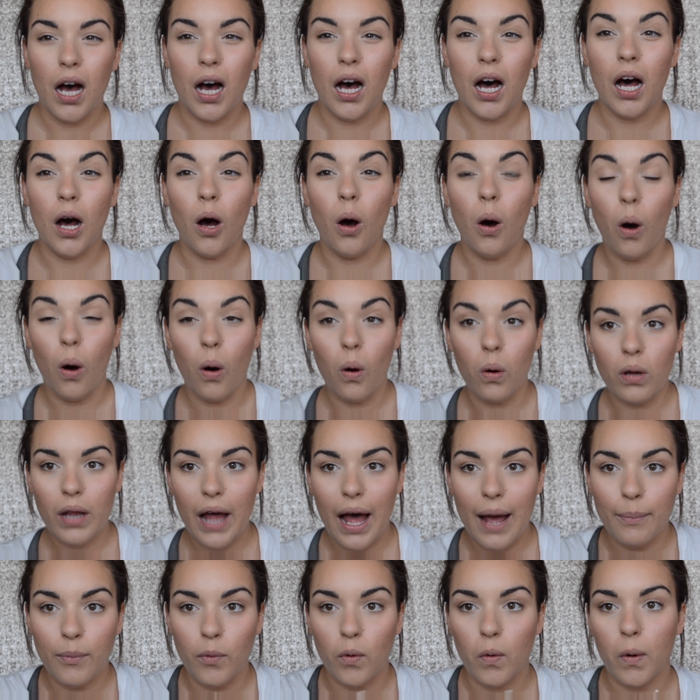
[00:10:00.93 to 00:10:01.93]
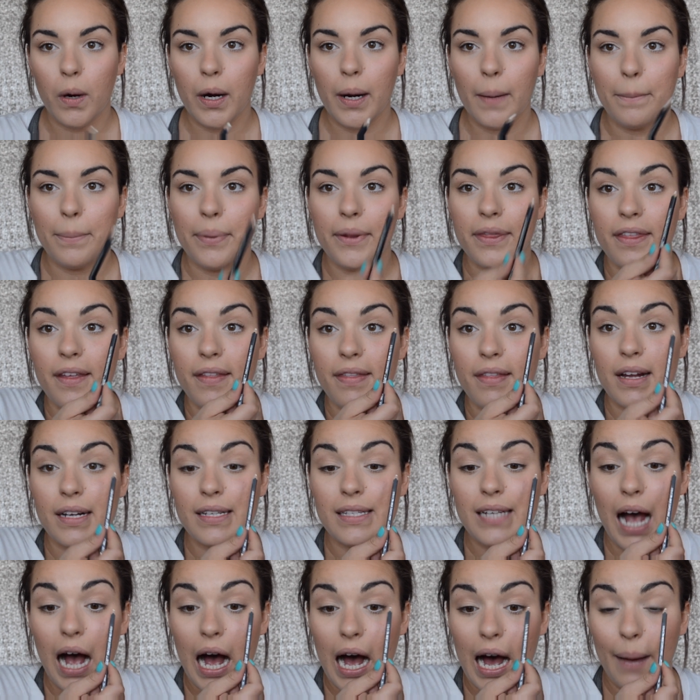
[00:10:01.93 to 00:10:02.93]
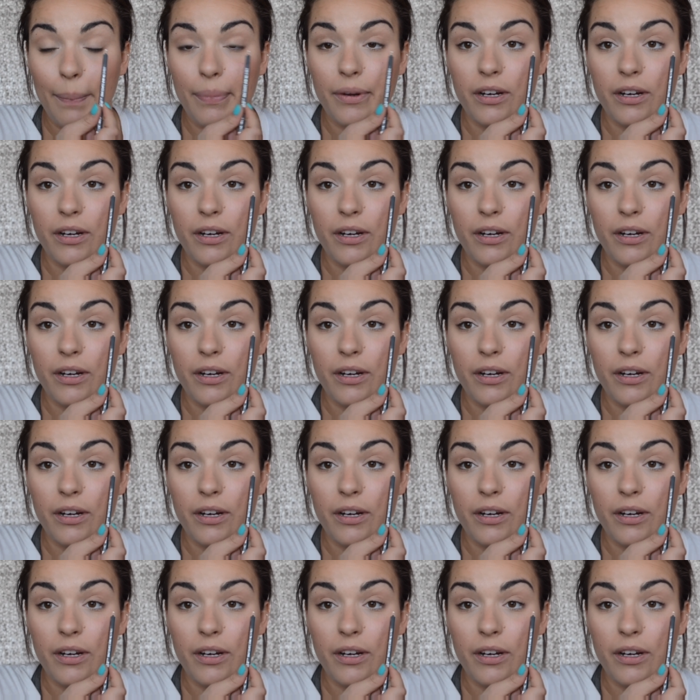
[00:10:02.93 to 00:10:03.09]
a whole lot more, but then the top